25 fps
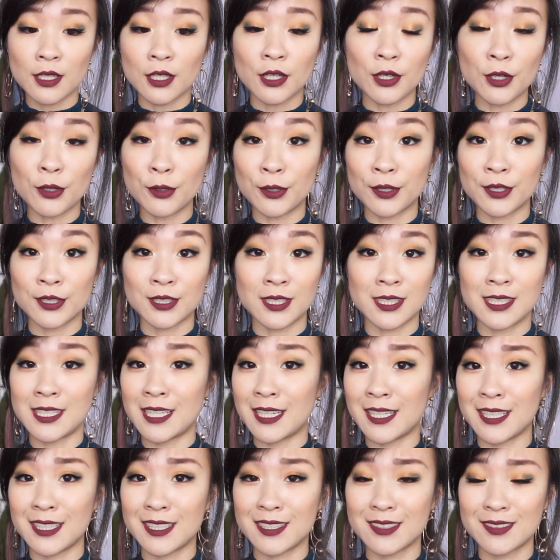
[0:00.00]
look
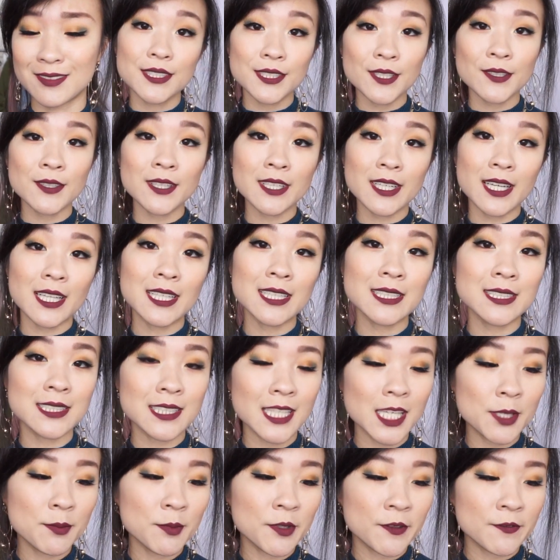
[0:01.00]
today. So the color
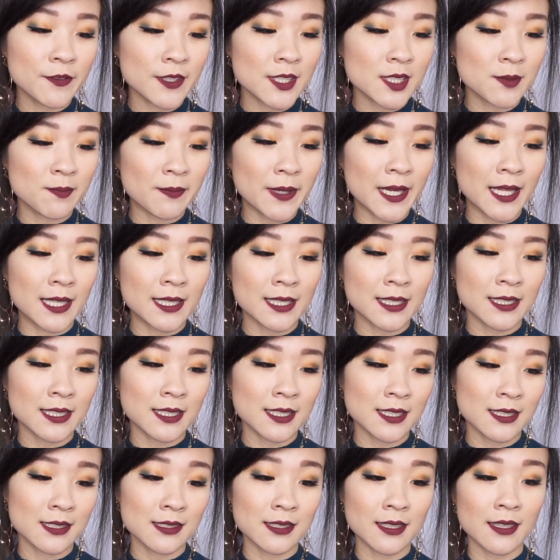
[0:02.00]
scheme of this palette
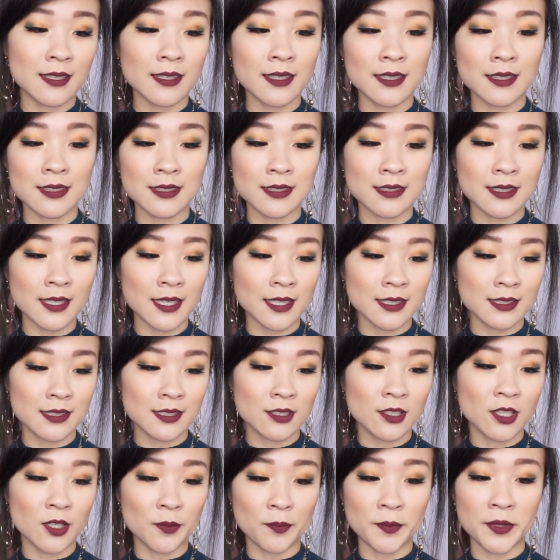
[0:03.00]
is an
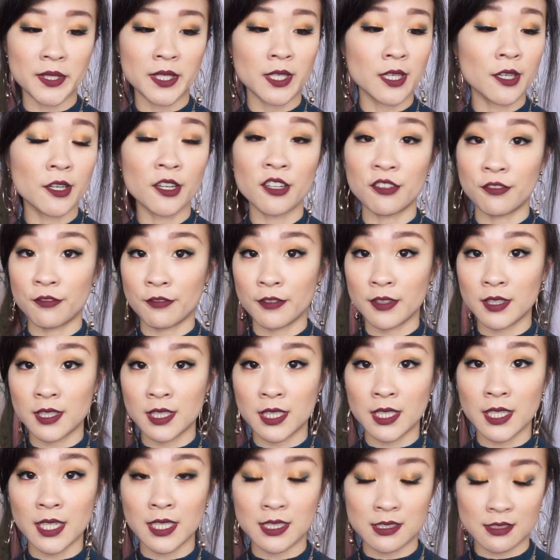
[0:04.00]
exact copy of
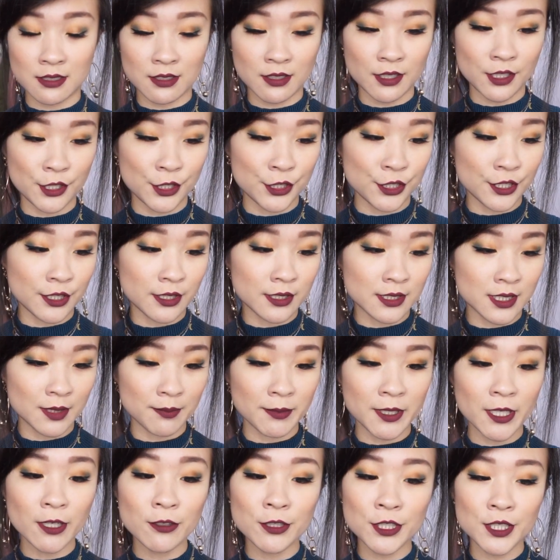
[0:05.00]
the Anastasia
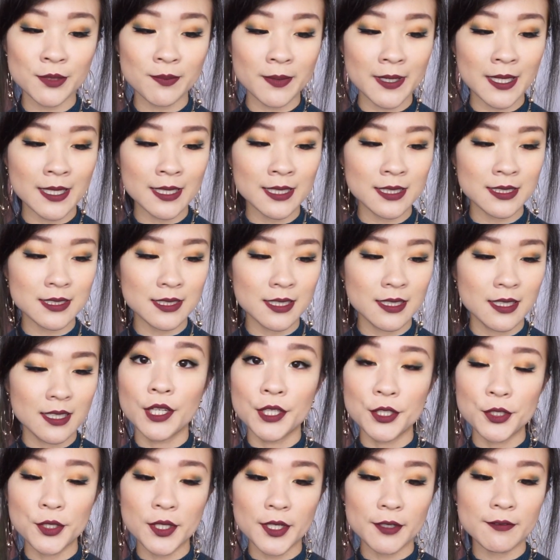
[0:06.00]
Subculture palette.
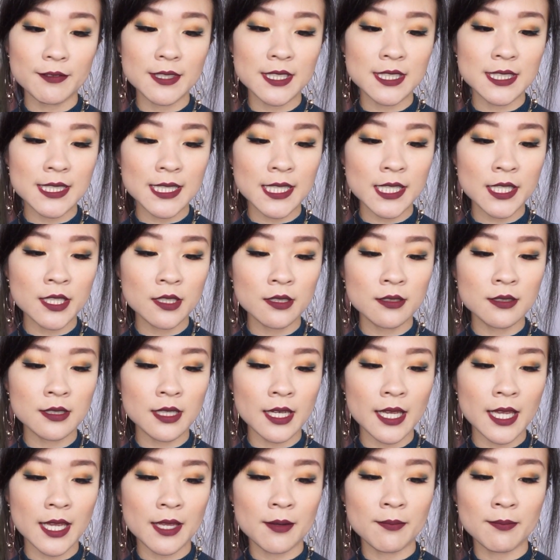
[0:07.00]
You have the teal
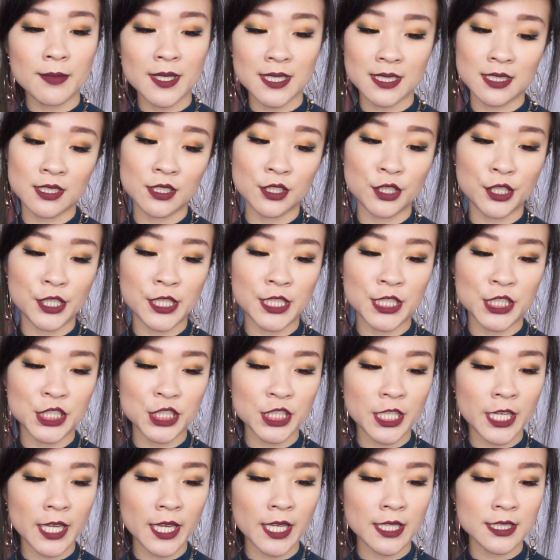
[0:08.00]
and mustardy
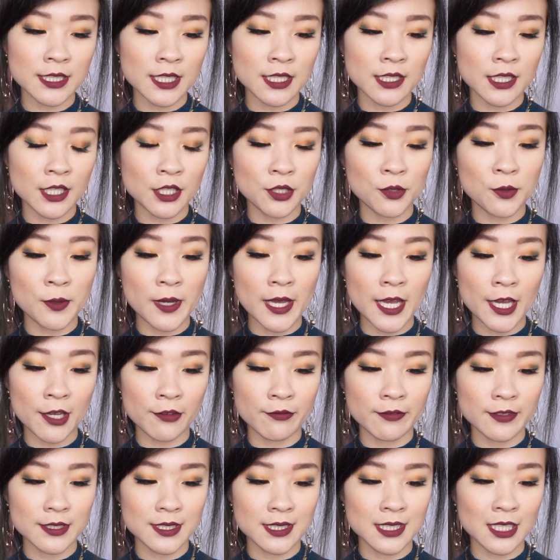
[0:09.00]
shades, and then you
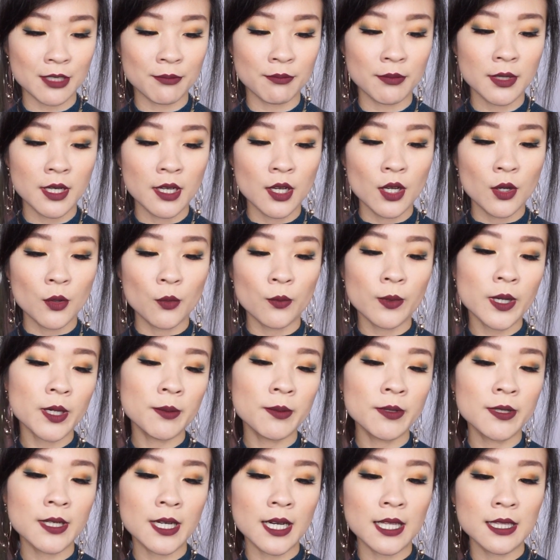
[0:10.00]
have some
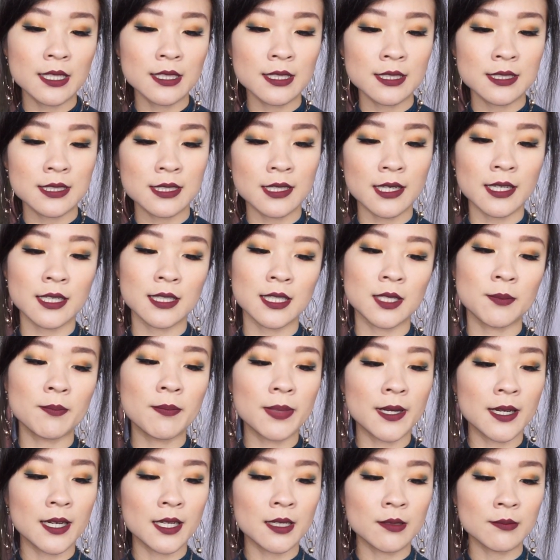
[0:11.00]
wearable colors like the
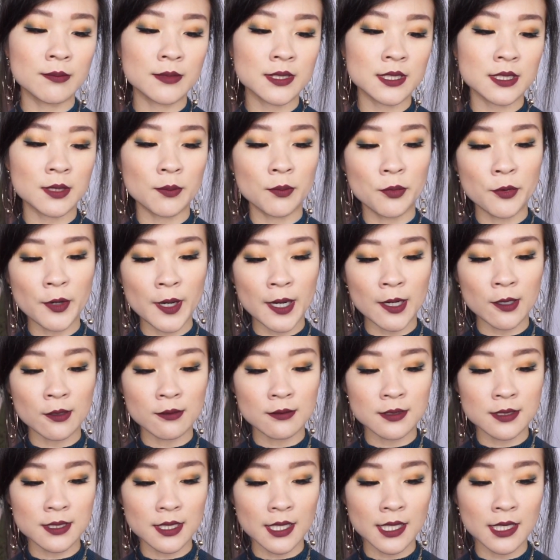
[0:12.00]
plums, the
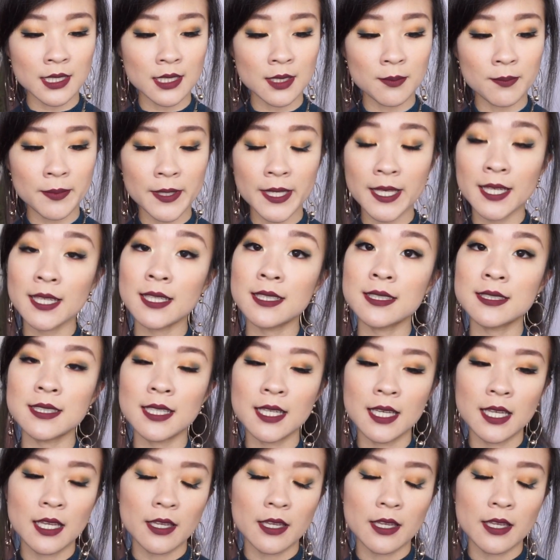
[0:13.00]
browns, and the pinks,